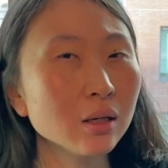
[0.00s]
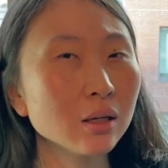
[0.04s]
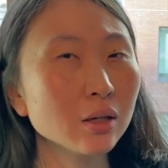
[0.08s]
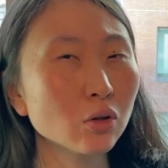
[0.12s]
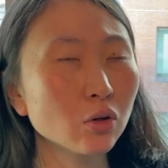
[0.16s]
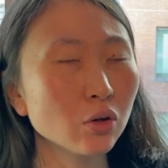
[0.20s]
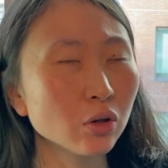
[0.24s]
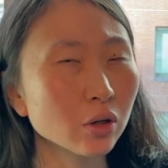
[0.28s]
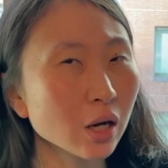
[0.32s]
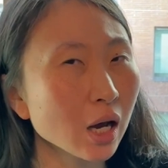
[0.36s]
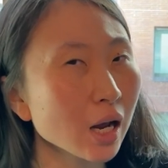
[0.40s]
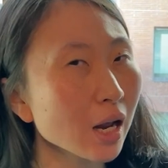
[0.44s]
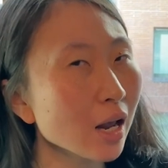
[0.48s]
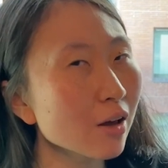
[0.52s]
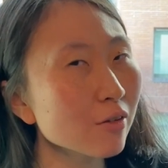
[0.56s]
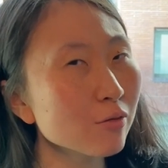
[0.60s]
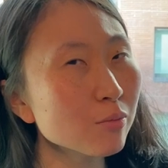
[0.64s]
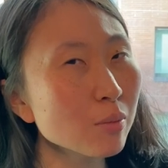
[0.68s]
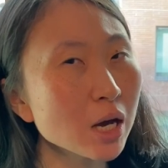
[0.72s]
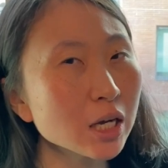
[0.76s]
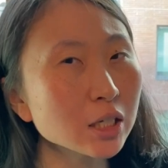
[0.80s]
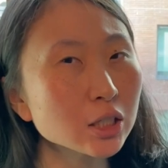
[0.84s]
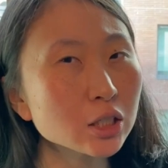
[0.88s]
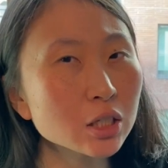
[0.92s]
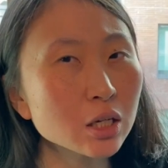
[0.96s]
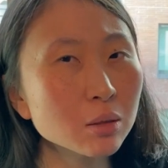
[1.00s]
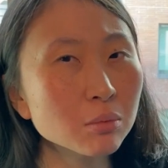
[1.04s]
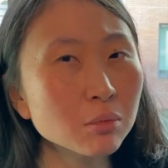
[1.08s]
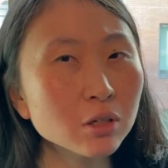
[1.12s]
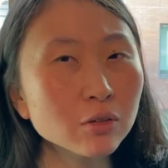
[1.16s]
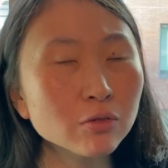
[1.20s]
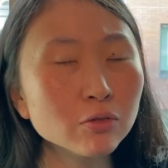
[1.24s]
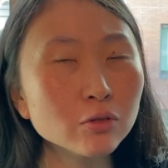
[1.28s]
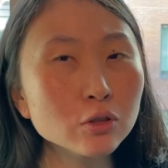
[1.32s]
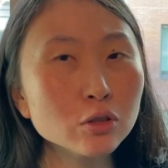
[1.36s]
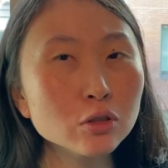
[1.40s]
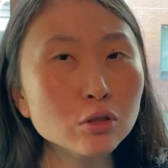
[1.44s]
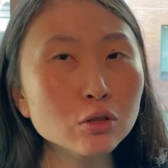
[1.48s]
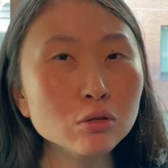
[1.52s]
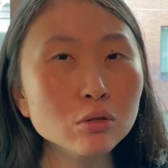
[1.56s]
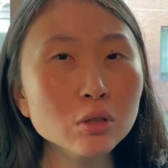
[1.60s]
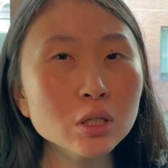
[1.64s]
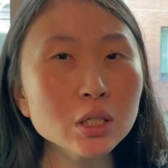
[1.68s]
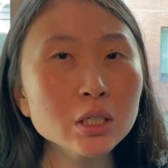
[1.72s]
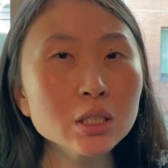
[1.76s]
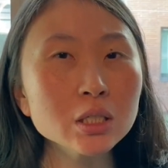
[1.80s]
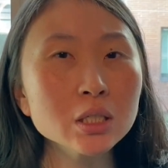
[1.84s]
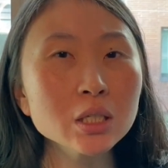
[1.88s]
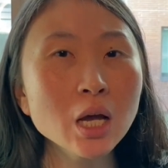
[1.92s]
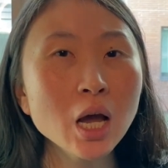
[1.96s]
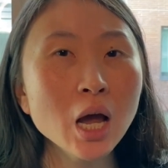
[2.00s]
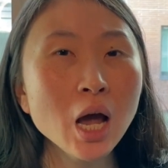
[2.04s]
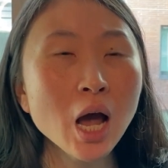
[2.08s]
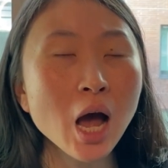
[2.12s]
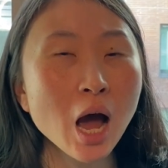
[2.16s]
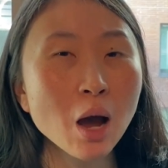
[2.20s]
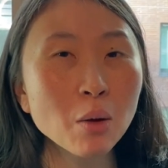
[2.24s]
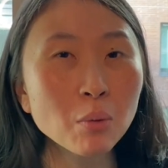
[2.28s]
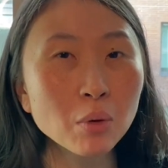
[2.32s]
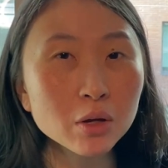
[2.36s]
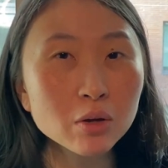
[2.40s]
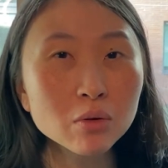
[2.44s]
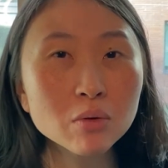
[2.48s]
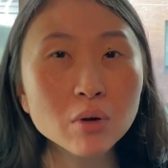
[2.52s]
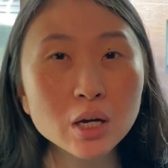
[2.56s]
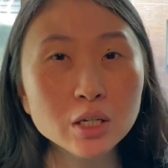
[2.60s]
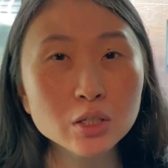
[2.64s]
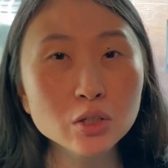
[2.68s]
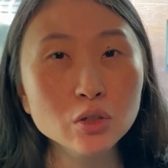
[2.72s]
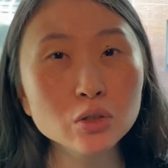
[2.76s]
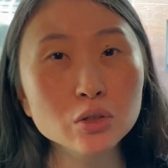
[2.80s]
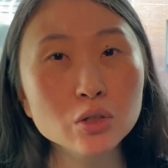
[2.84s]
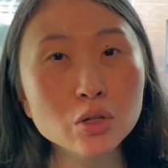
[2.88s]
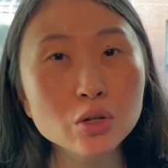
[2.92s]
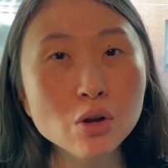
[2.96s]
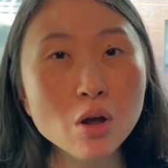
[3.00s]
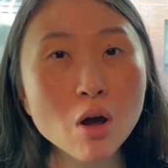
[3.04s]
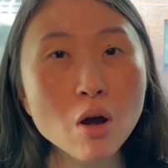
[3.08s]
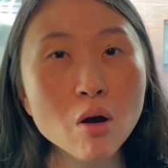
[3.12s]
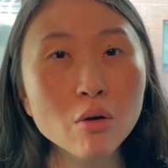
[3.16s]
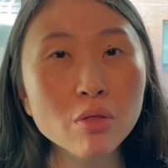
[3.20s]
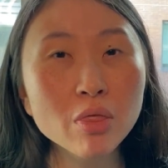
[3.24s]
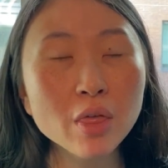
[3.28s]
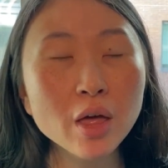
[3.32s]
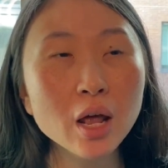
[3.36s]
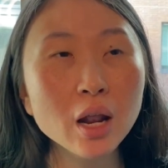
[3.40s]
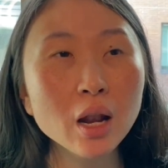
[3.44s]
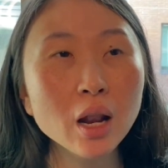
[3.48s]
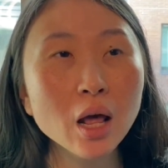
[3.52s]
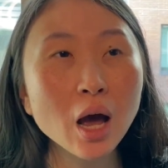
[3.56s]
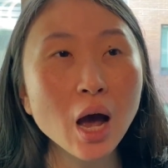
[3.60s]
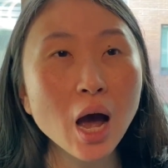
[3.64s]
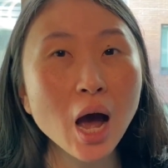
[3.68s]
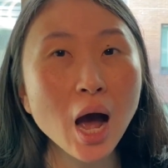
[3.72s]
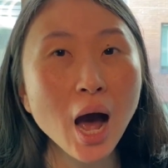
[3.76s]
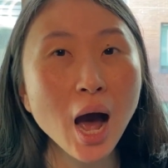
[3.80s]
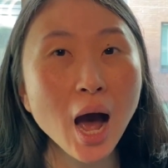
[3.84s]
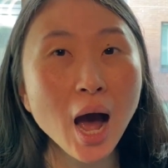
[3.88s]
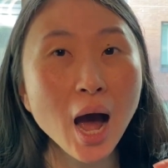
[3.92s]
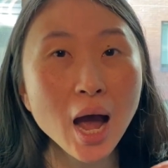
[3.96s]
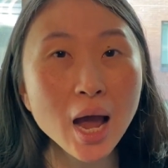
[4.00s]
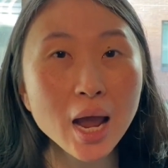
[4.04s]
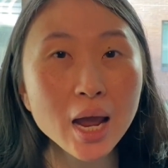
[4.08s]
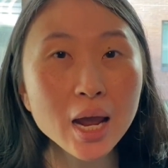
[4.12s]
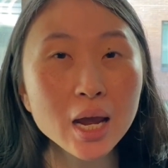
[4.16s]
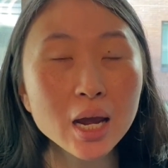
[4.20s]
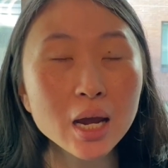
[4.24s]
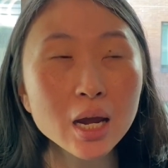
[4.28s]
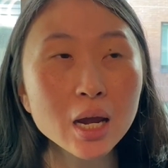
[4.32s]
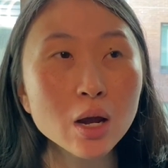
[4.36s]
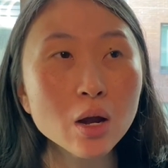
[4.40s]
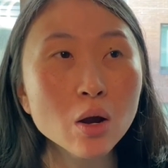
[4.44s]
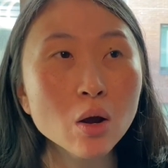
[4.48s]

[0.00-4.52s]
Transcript: Could I have matched at my first choice? I want you guys all to know that I